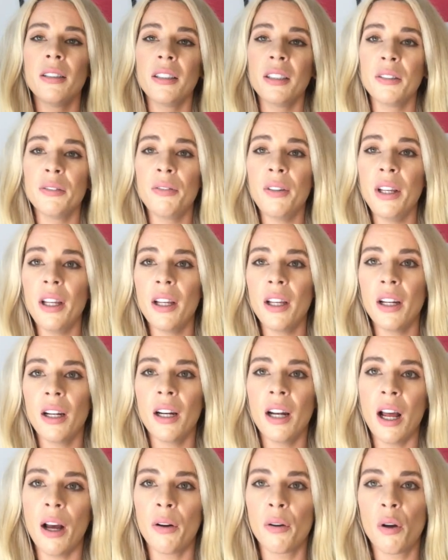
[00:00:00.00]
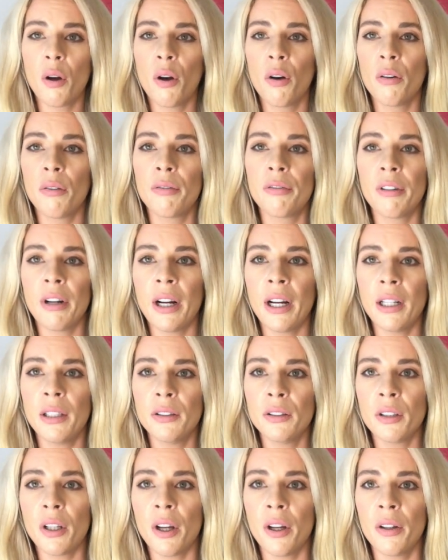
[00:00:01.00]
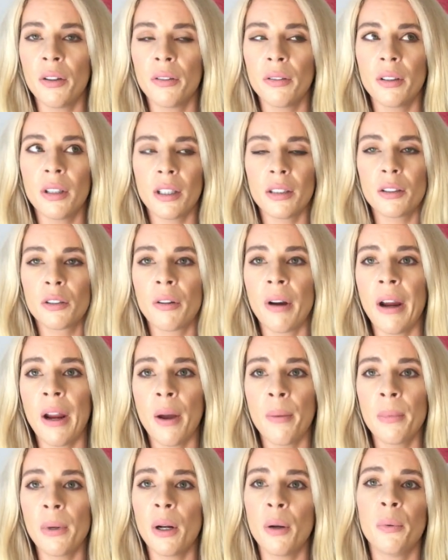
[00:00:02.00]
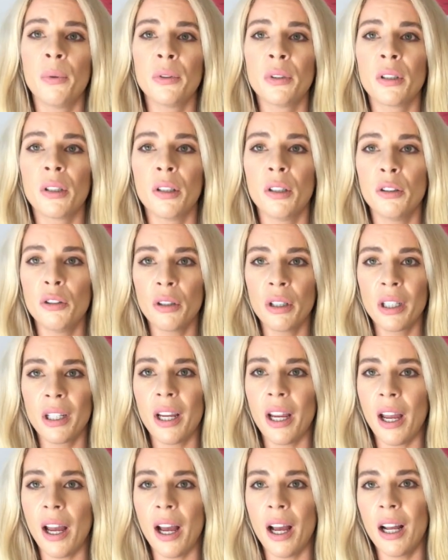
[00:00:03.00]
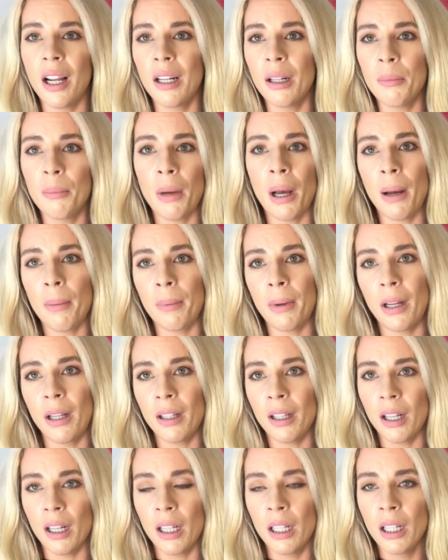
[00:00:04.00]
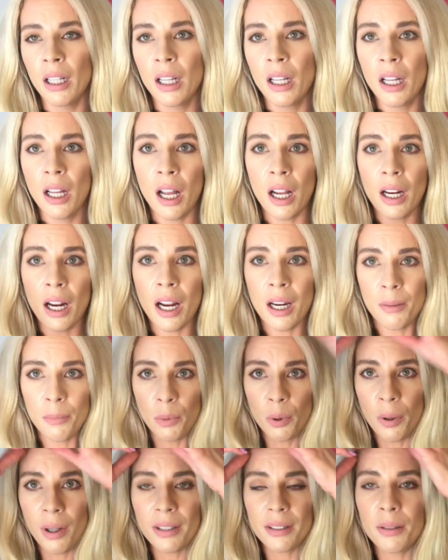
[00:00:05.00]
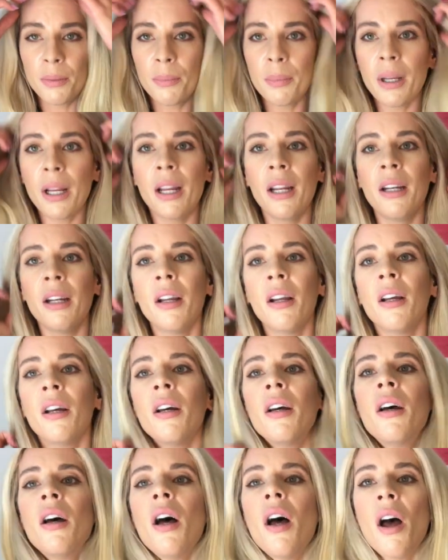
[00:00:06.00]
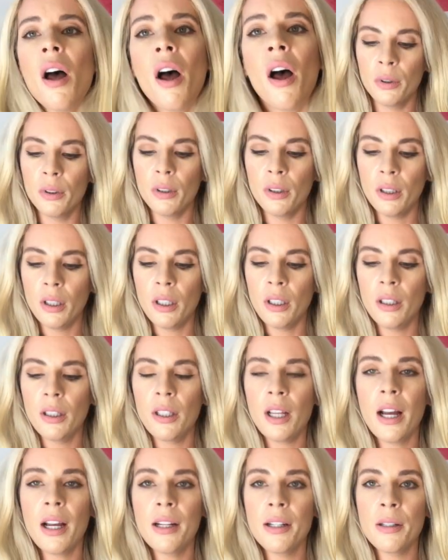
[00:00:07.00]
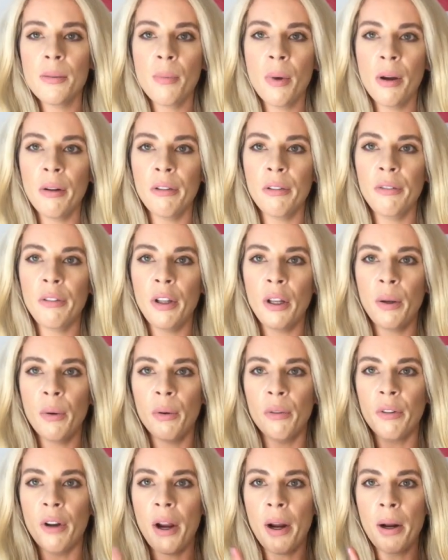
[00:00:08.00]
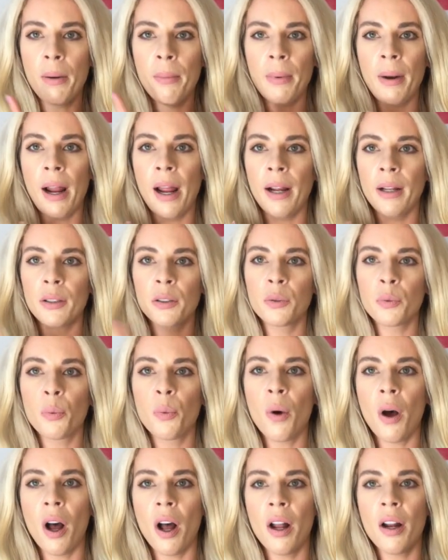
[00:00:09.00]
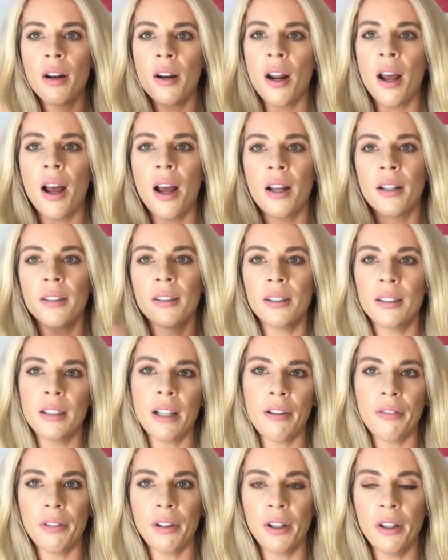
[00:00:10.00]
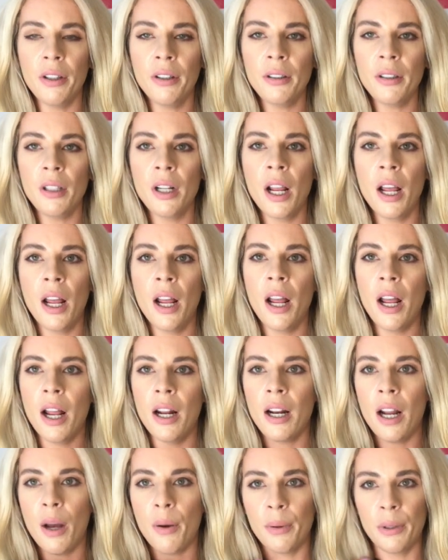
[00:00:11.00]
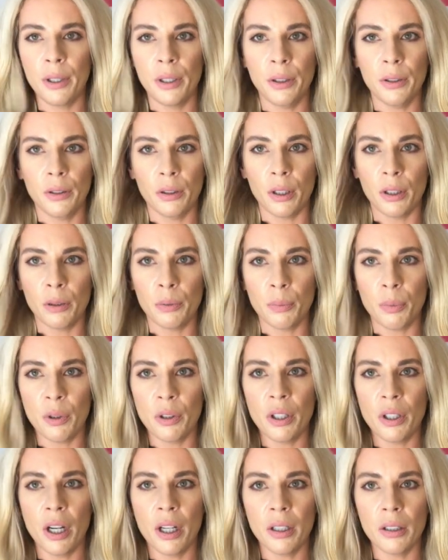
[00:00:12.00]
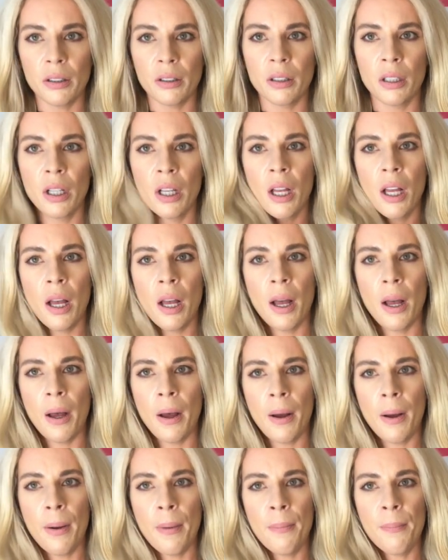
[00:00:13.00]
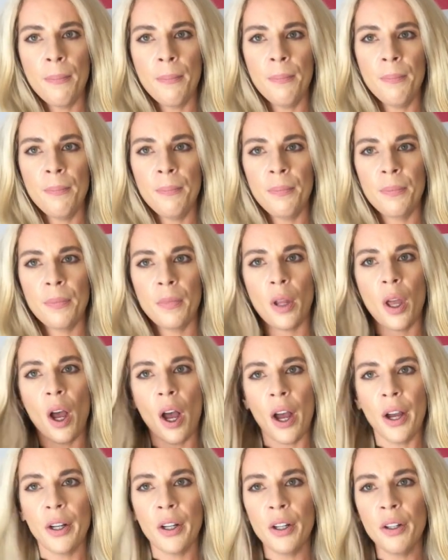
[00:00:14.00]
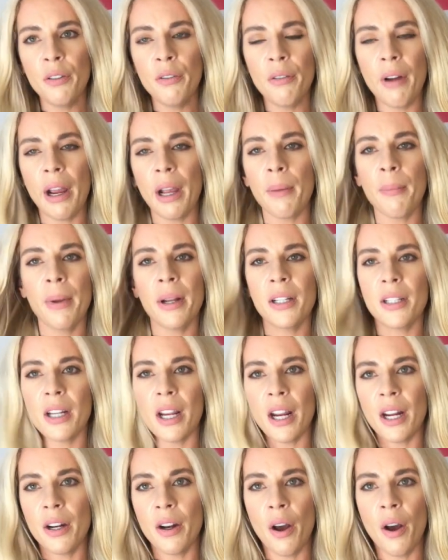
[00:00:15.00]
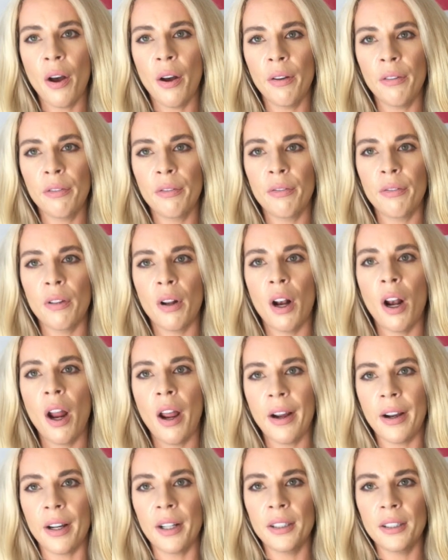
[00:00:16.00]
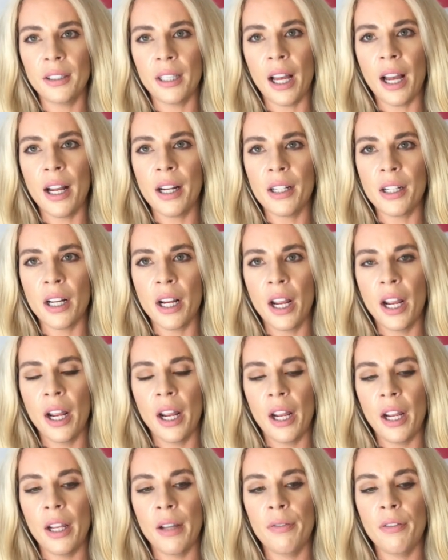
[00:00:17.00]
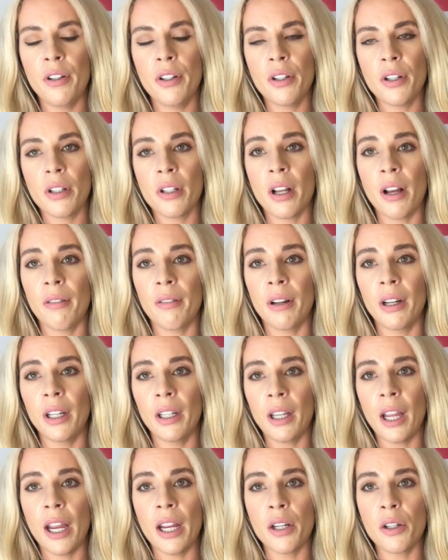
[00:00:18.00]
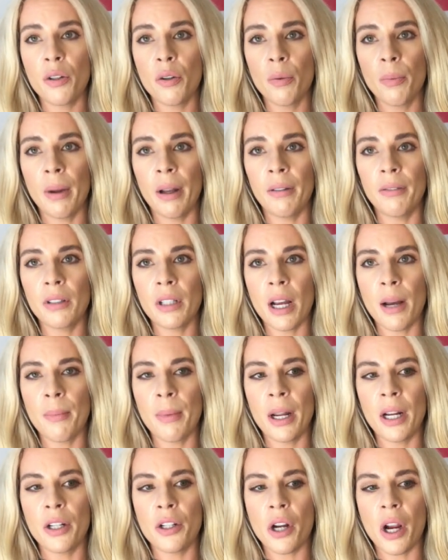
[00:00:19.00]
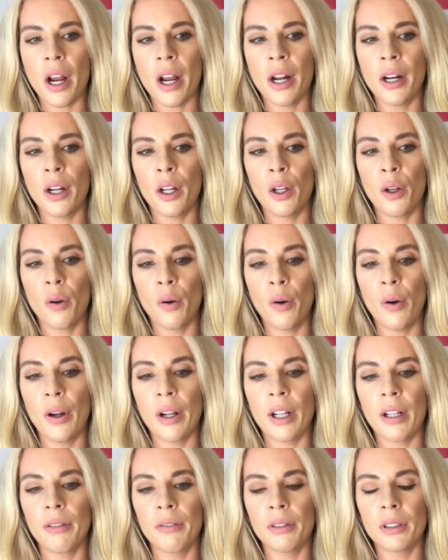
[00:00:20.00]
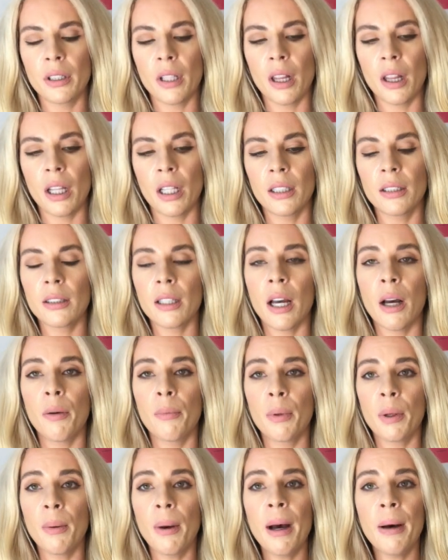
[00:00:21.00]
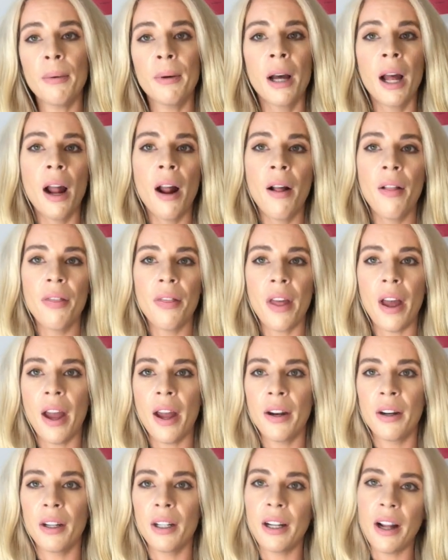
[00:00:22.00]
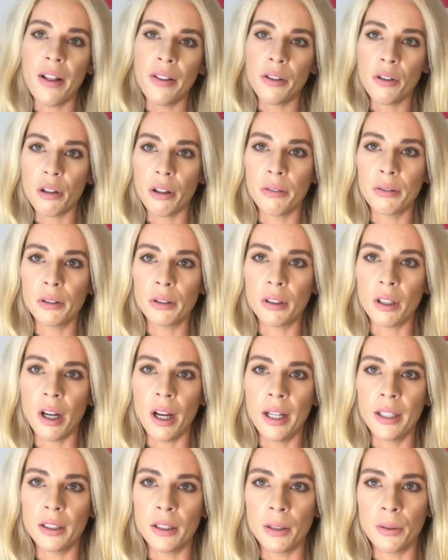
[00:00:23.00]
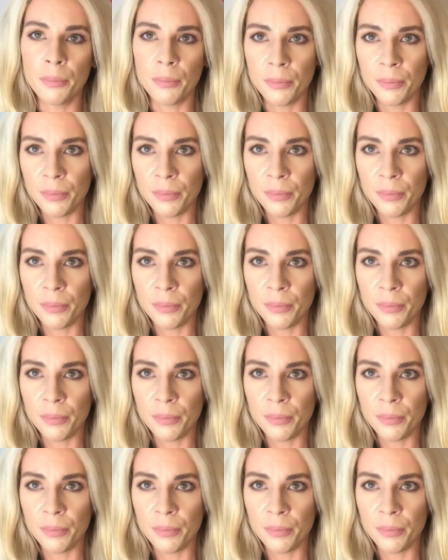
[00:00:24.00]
says vegan and alcohol free, so that's great. I mean, I wasn't going to drink it, and I'm happy that an animal hasn't been hurt. That is my review of Olaplex 1 and 7 and how I use those products. I couldn't recommend it enough. Like I said, if you just have an occasional bit of damage and you're looking for something to help you out, then get the travel size.